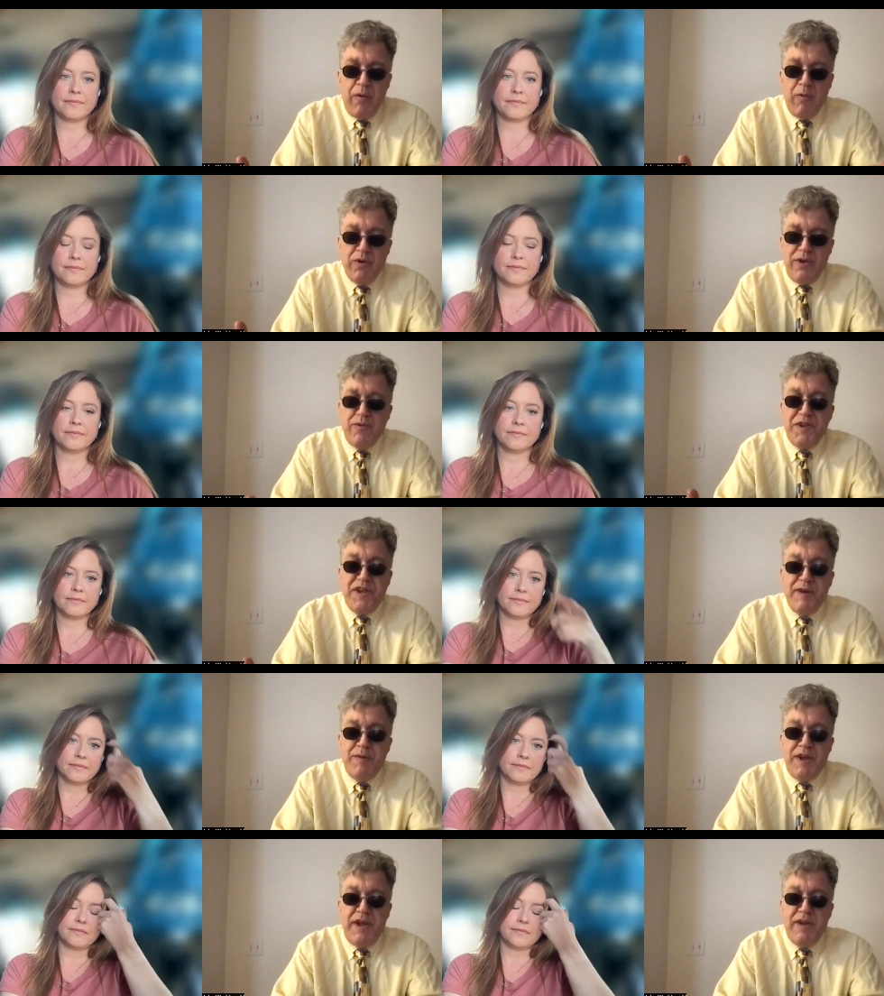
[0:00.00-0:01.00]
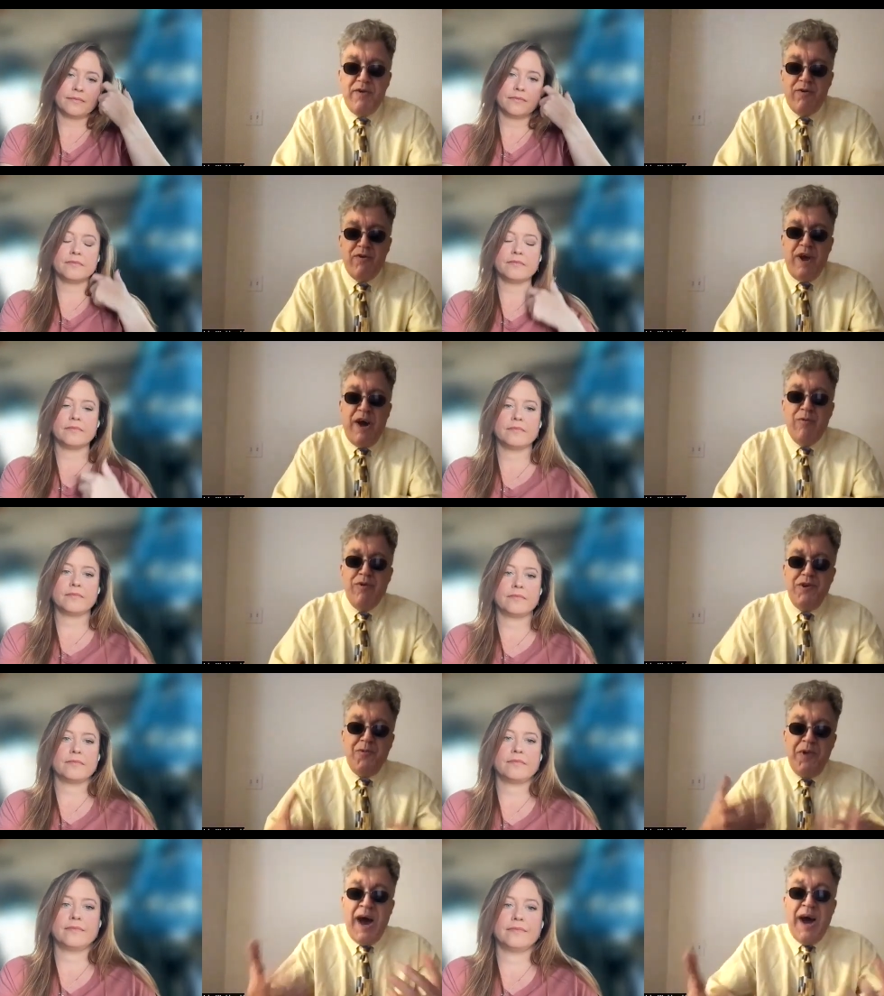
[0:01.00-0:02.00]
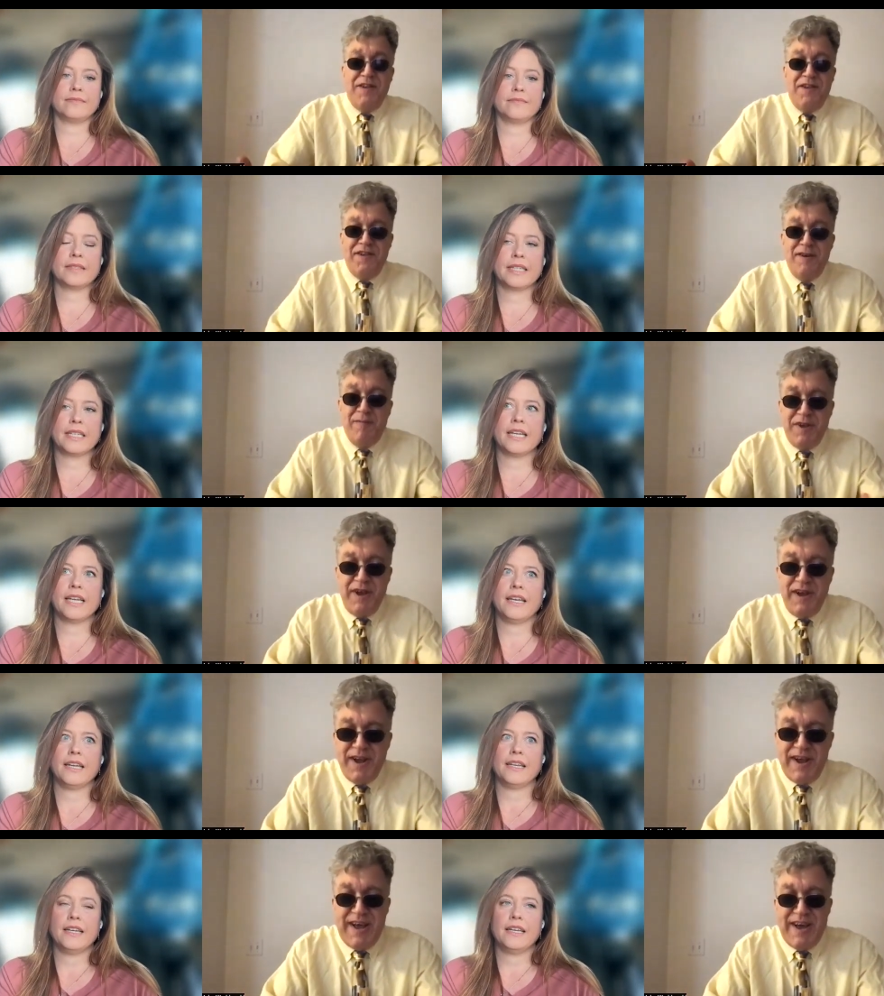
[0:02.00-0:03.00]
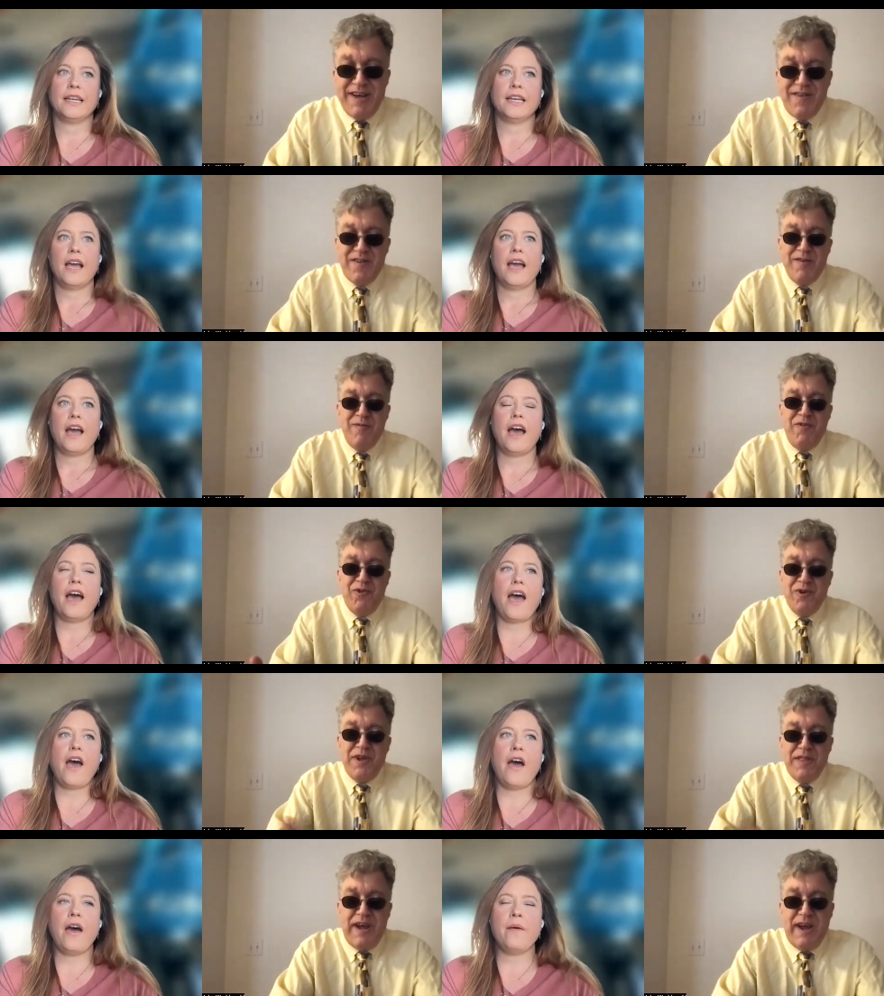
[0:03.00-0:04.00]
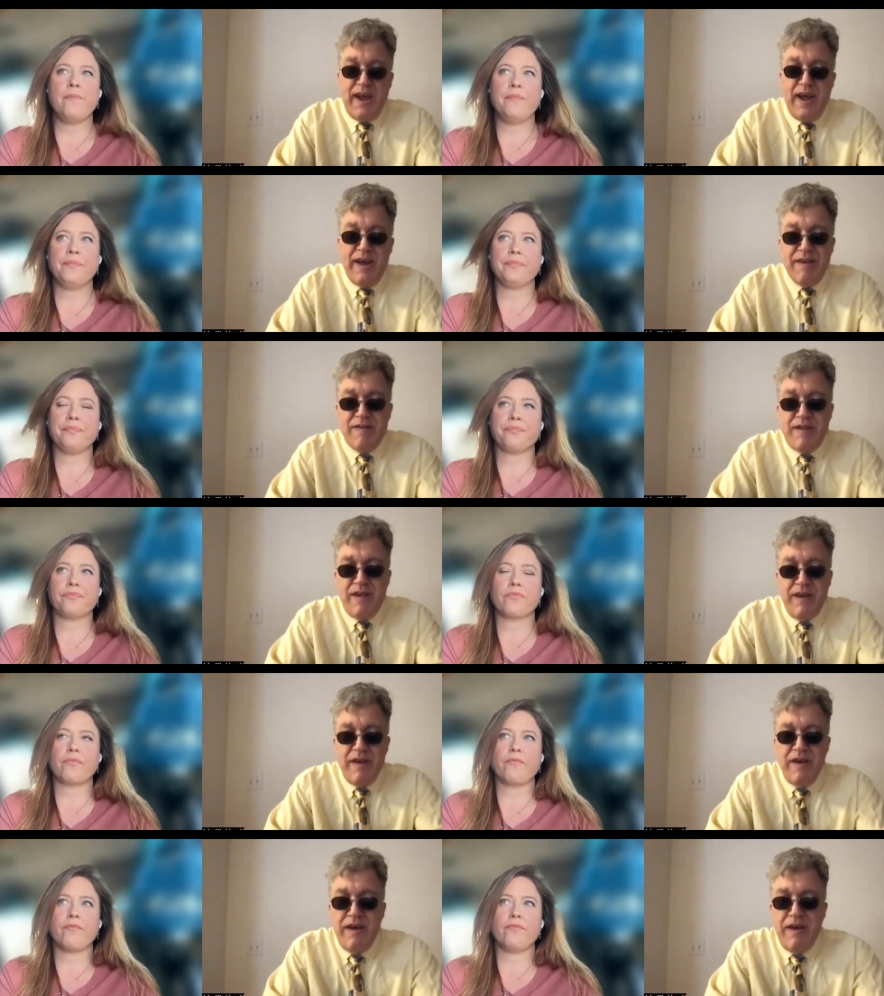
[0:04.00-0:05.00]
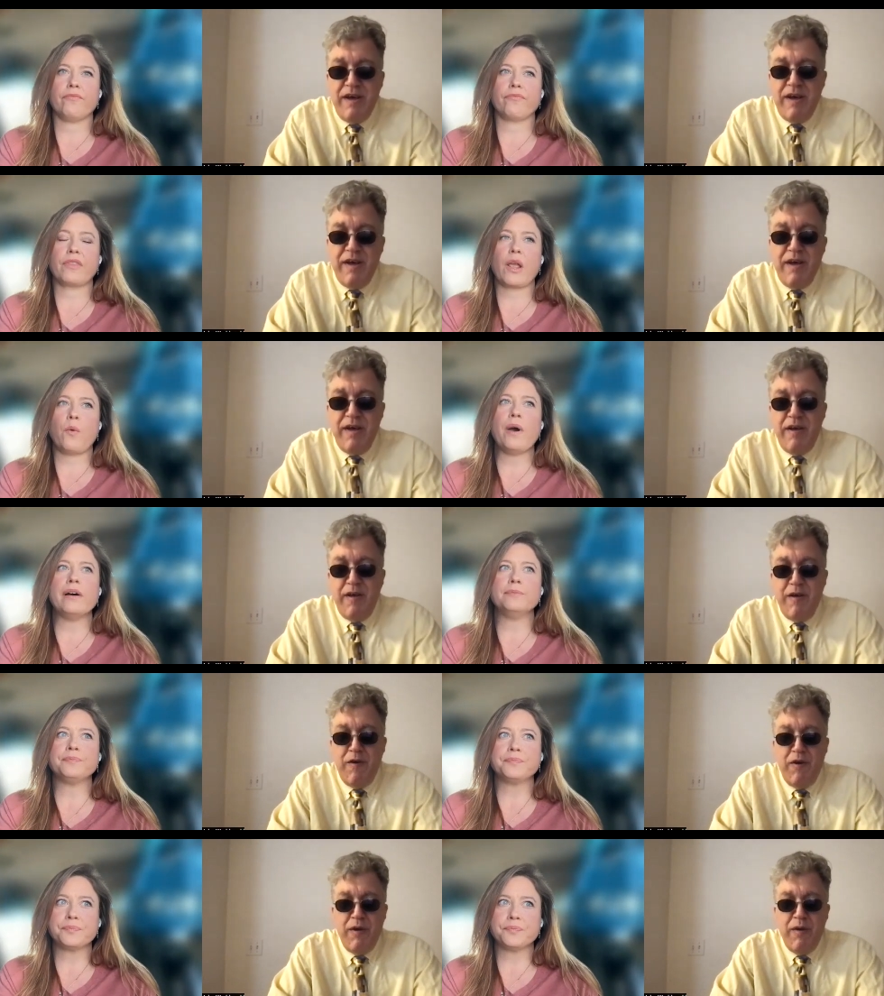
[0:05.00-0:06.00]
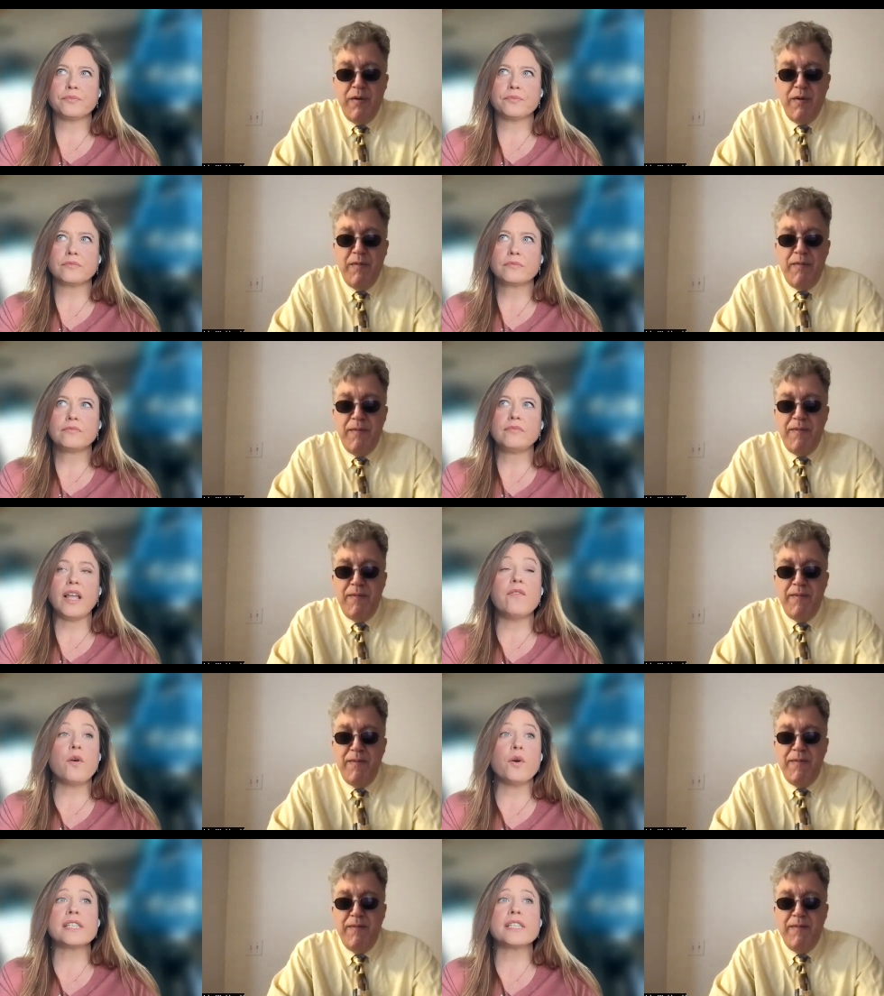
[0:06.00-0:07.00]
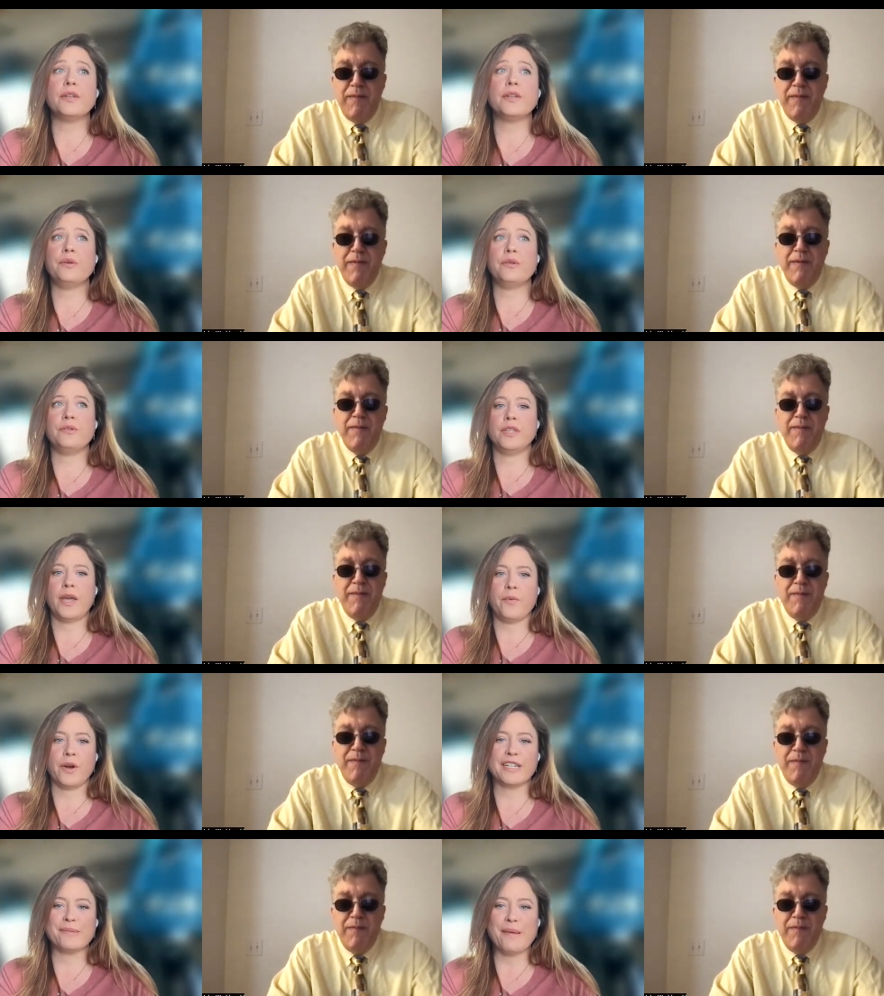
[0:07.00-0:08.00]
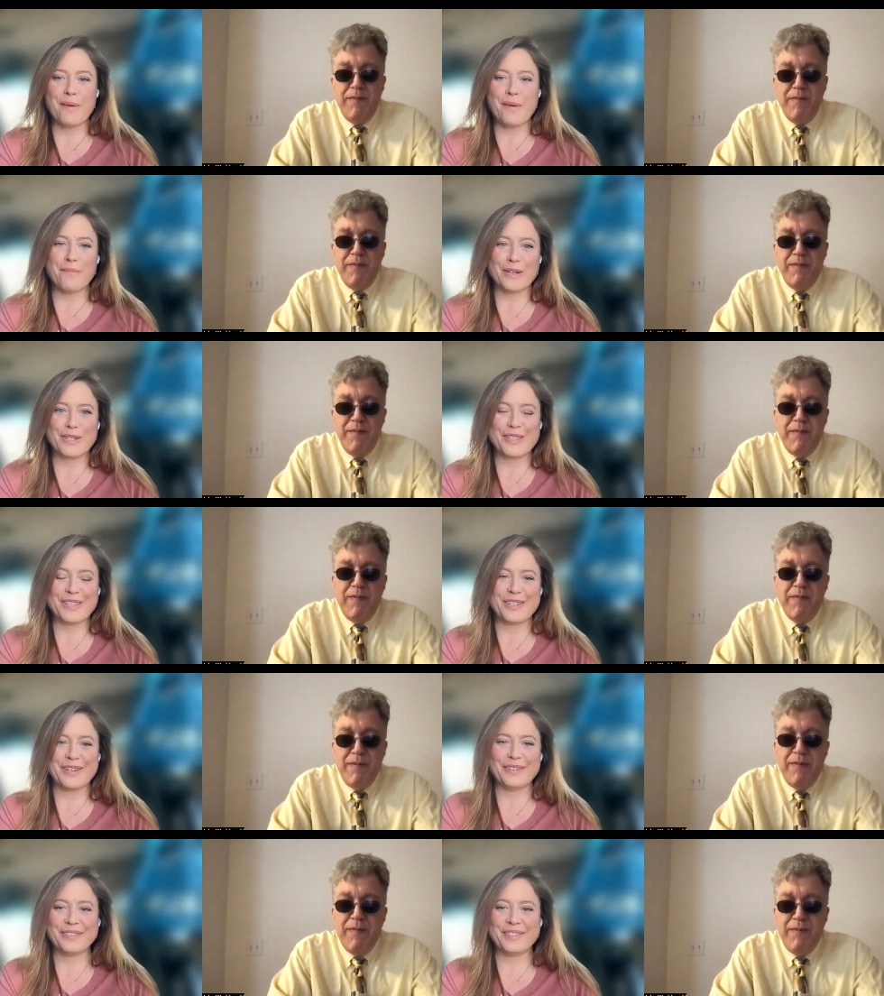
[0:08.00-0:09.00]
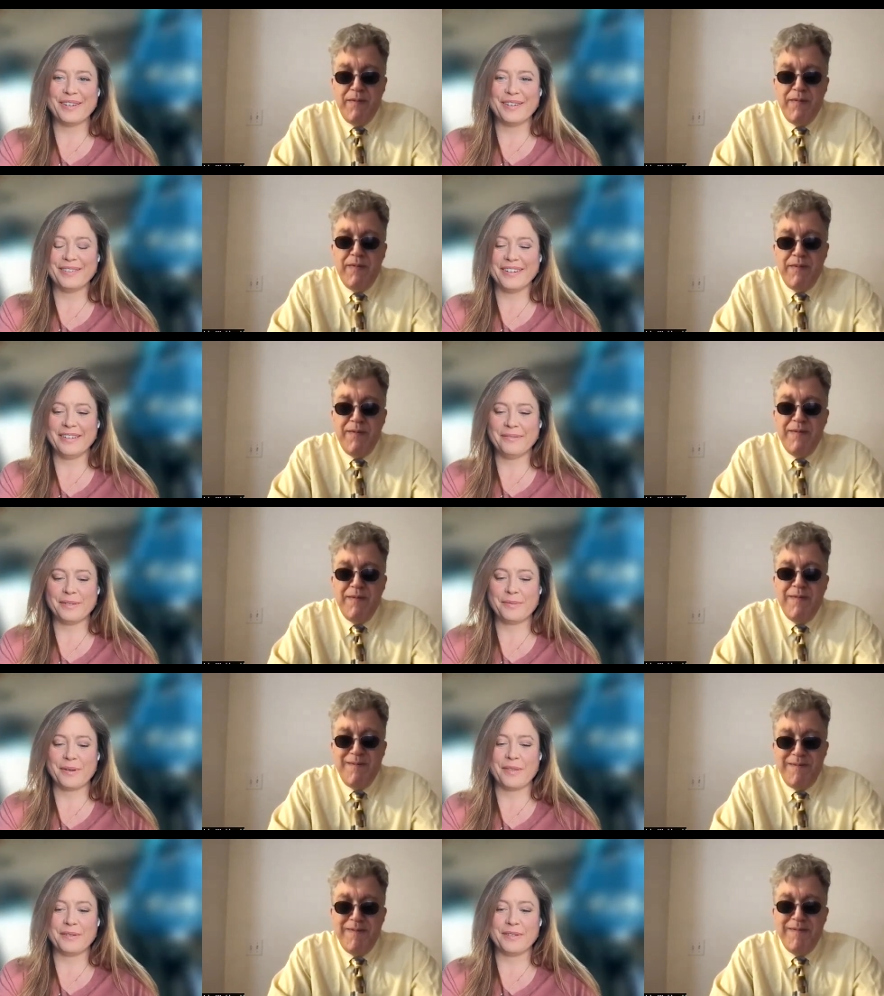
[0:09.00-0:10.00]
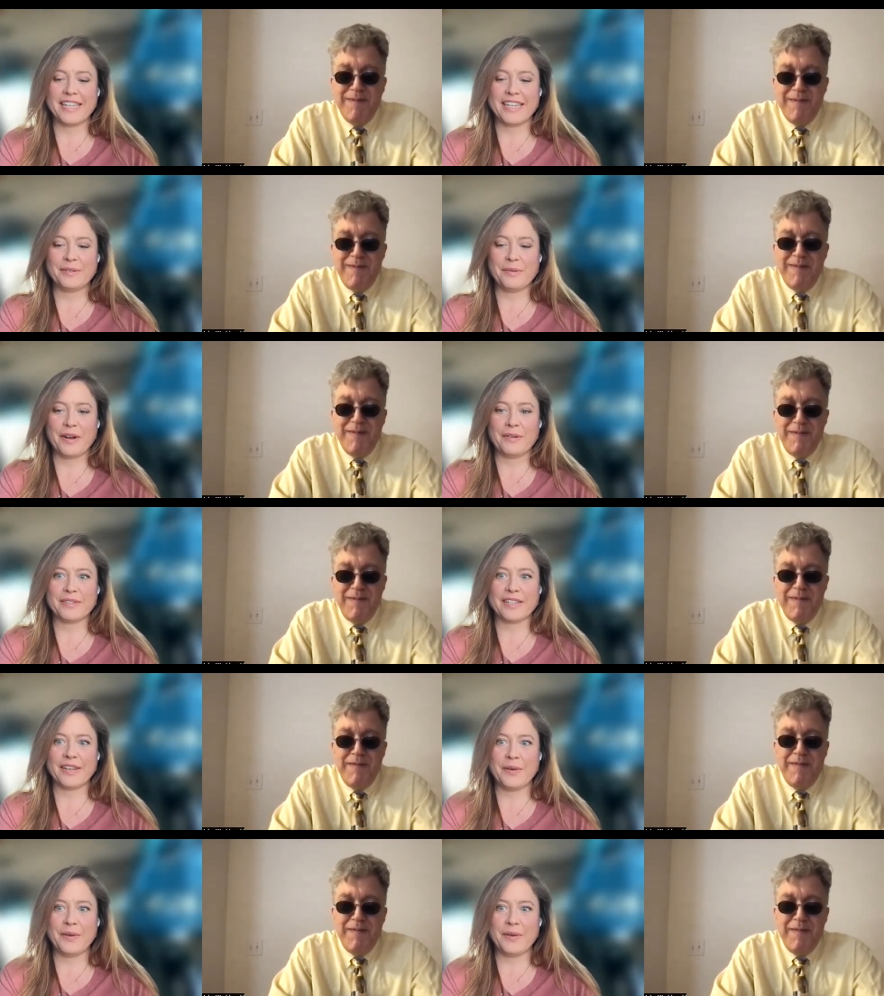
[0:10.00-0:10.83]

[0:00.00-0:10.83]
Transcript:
Speaker 1: Were you intimidated, or how were you not intimidated? I guess joining that. Um,
Speaker 2: well, of course I knew who they were because my mom watched the show. So it was one of those things where I was